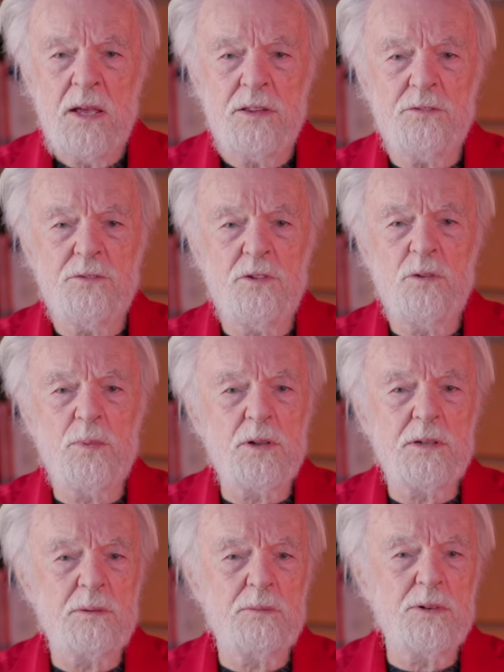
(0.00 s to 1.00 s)
The
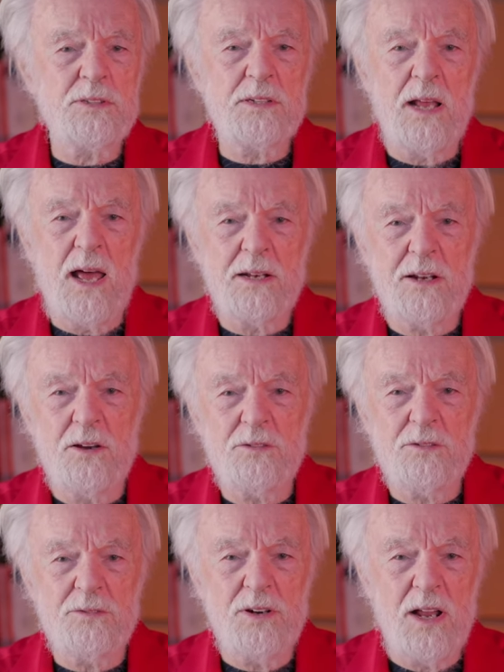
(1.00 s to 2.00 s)
ruble had no
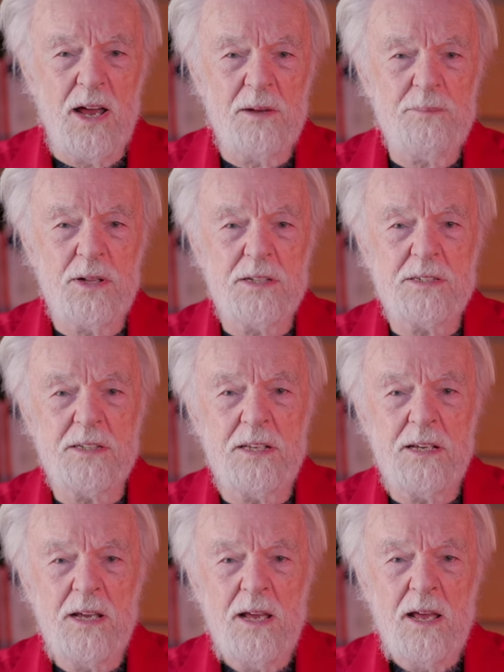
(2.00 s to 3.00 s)

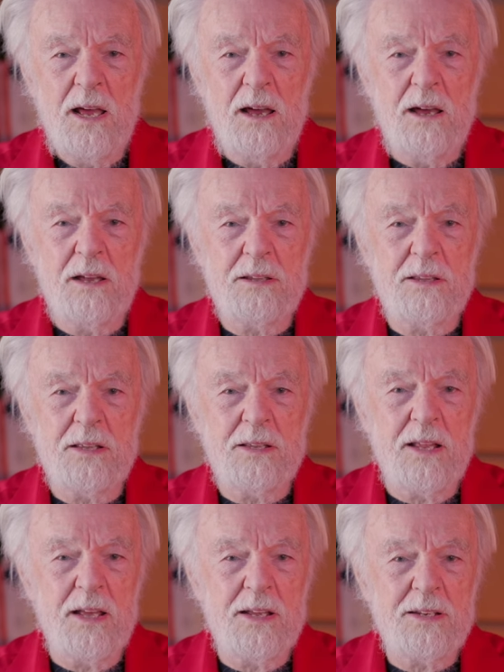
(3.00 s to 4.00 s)
reliability.
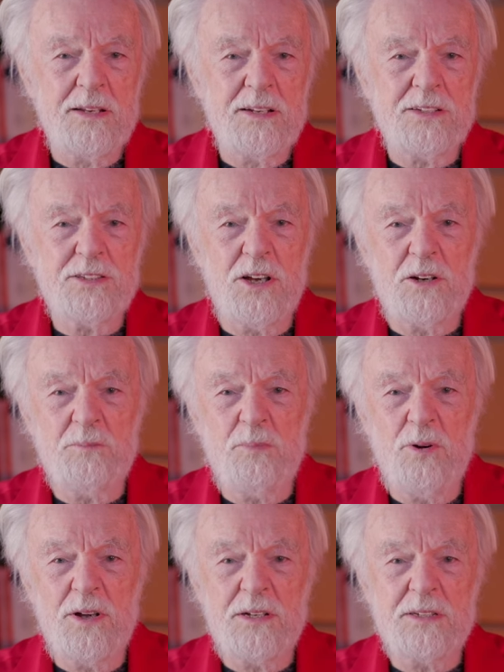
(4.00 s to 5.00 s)
And at a certain
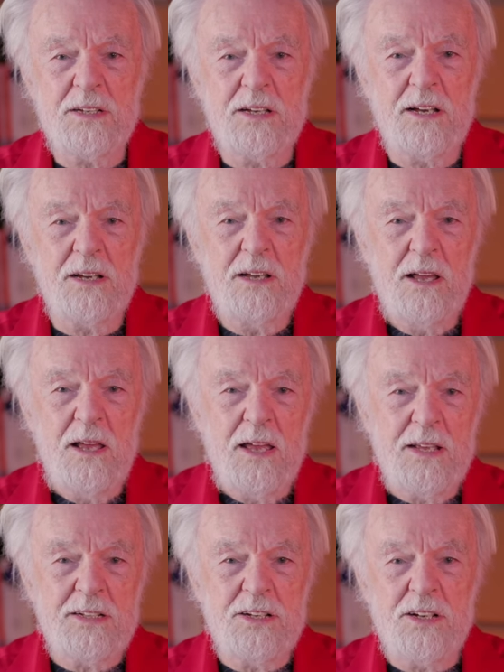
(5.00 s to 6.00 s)
point,
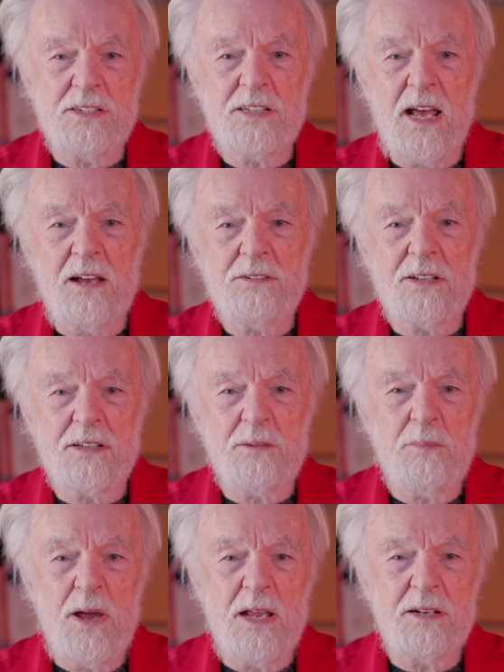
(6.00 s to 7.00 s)
it turns out that the
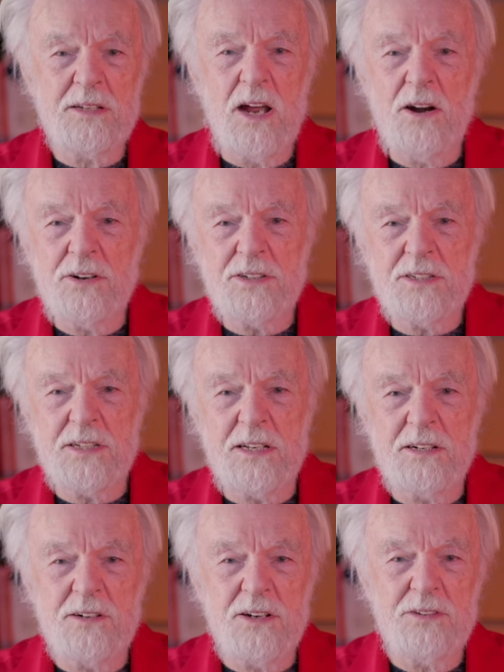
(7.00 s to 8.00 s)
main currency
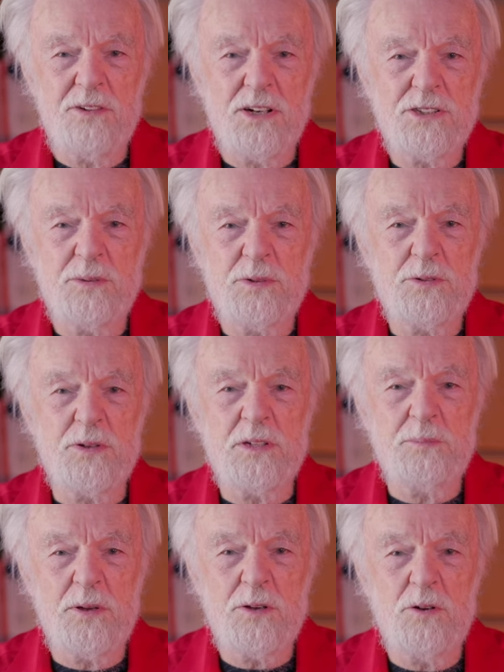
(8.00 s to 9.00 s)
in Russia between
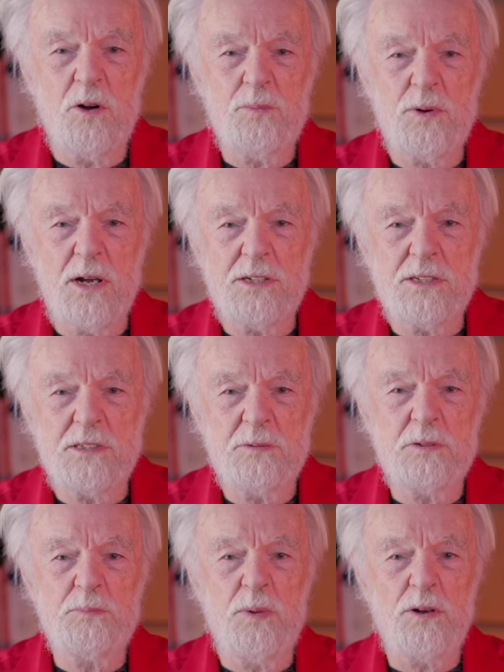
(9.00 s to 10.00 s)
the big corporations
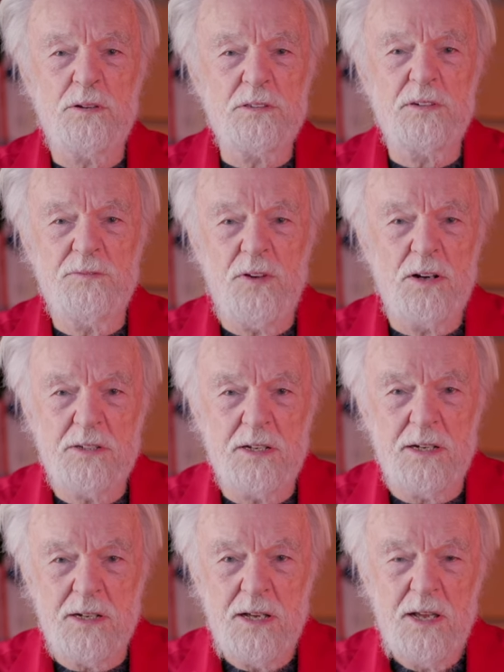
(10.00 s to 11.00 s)
was bottles of
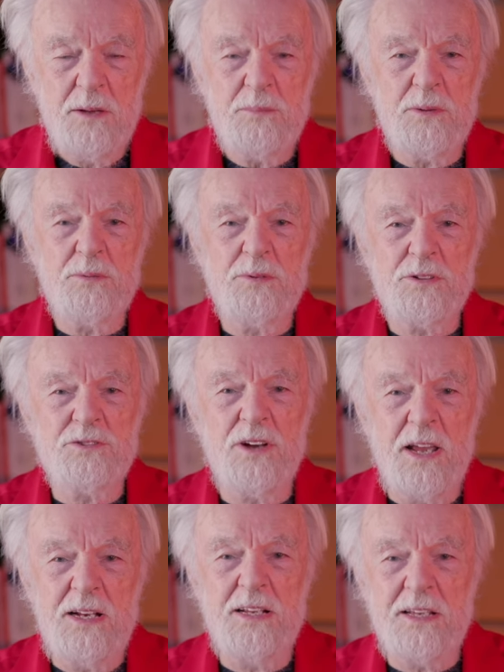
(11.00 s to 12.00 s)
vodka. People were
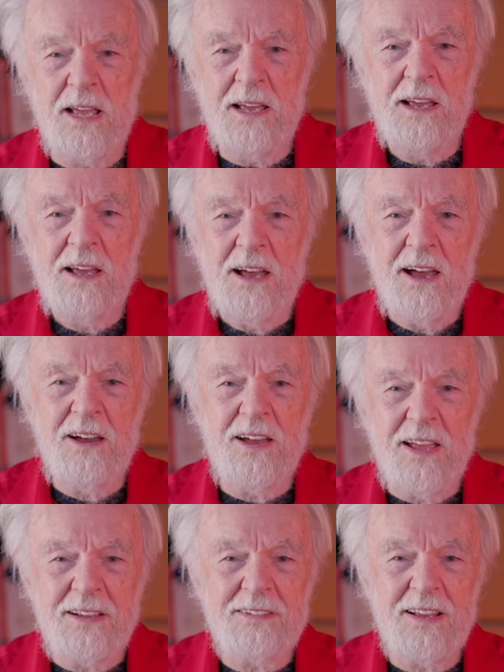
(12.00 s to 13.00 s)
trading
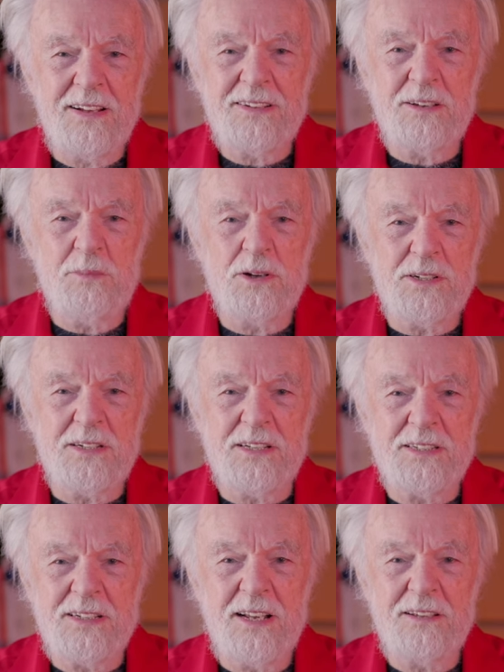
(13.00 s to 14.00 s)
in
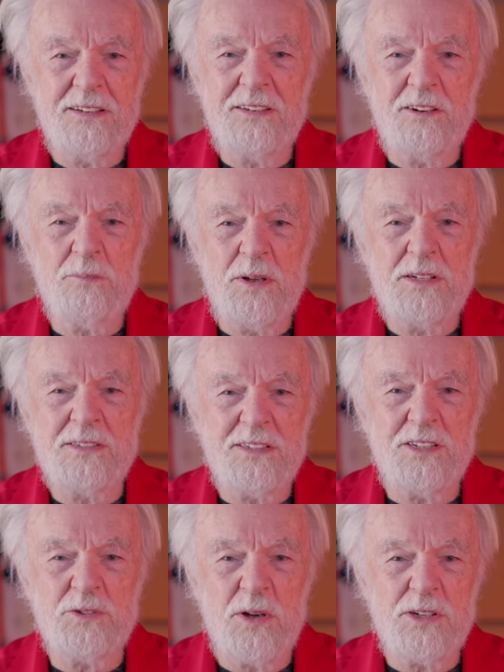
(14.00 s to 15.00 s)
commodities. And there have been
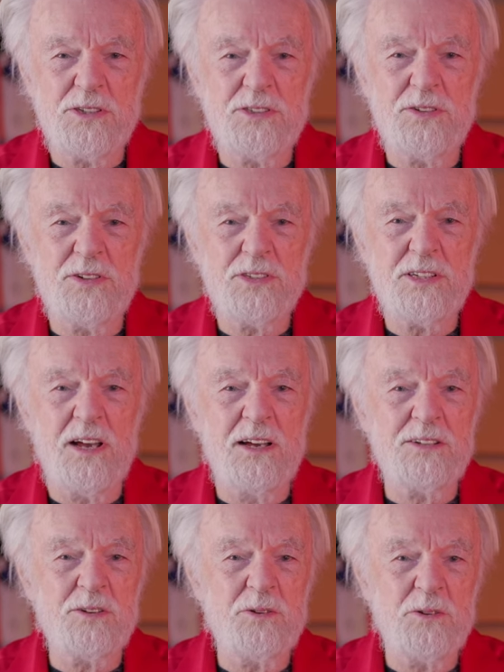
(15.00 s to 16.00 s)
situations of this
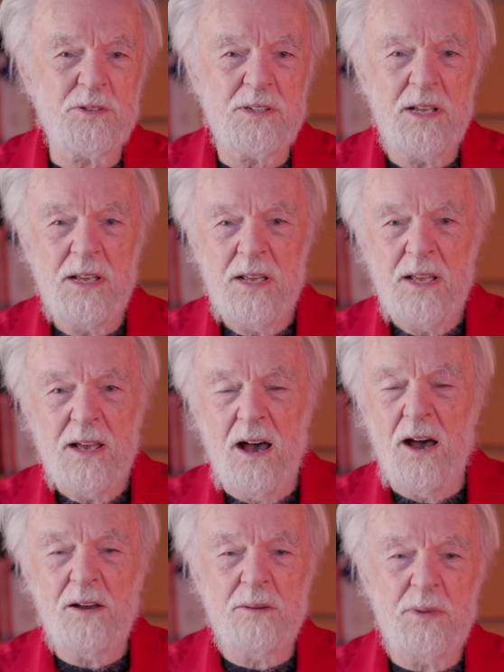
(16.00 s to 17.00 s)
kind, of course,
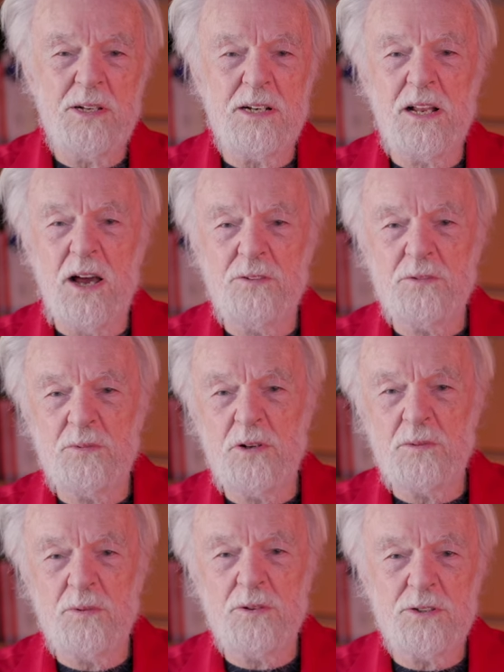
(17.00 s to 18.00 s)
immediately after
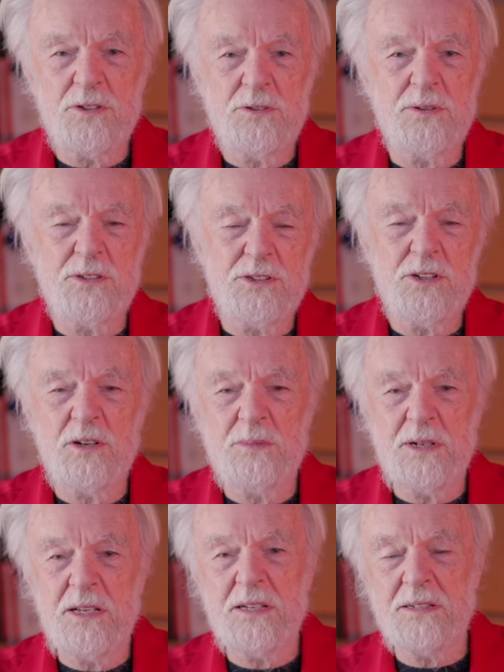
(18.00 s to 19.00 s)
World War II in
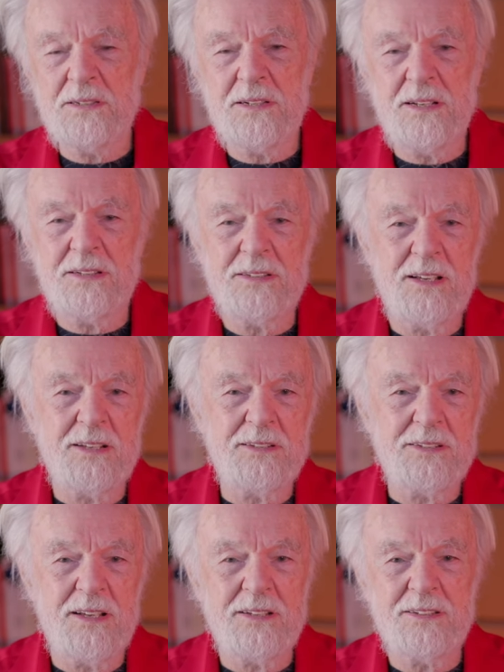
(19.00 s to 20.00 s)
Germany
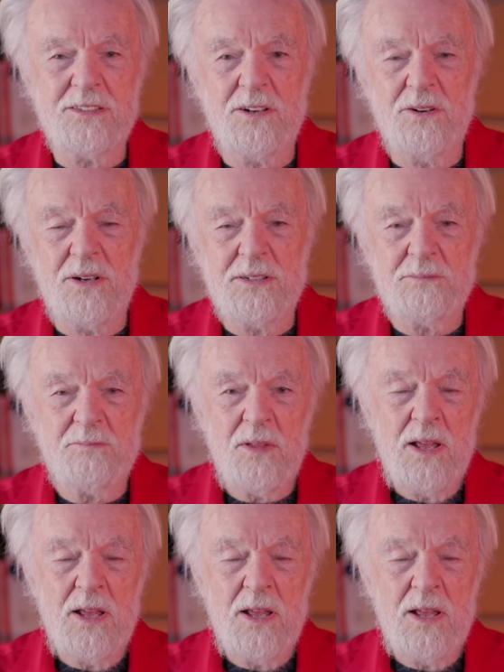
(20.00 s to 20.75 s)
and so on.